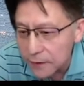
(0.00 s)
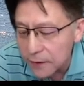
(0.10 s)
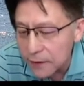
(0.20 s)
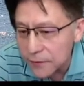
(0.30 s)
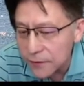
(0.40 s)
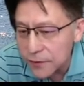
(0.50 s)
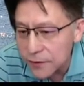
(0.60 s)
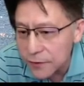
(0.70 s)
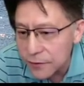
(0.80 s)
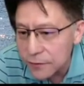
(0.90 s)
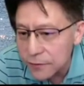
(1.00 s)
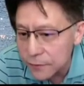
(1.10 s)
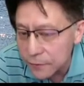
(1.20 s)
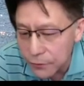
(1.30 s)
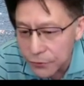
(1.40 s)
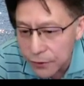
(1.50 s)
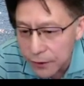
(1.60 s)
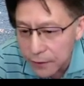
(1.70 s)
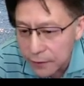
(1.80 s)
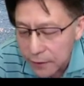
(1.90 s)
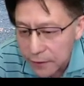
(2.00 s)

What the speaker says: And this is usually